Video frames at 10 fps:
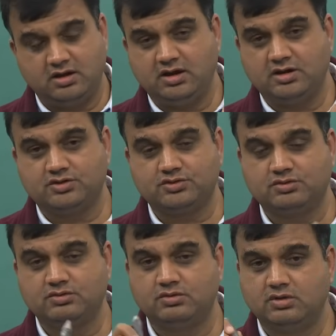
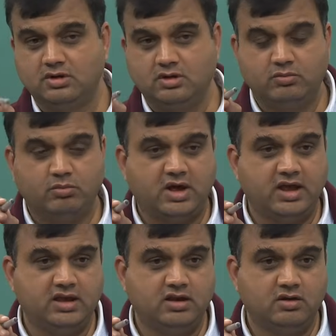into
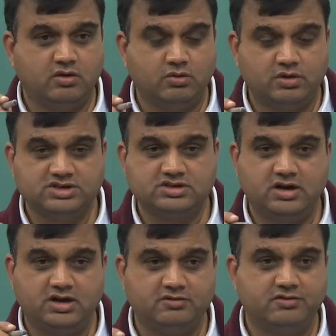my
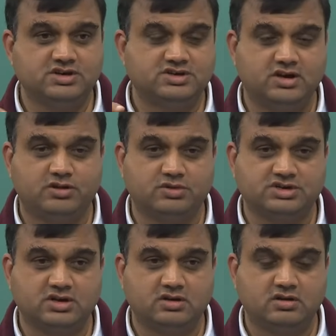original differential
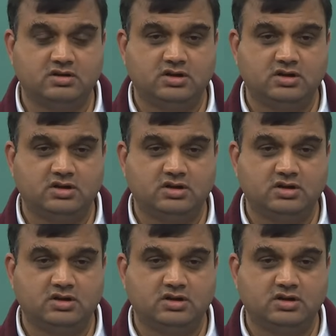equation,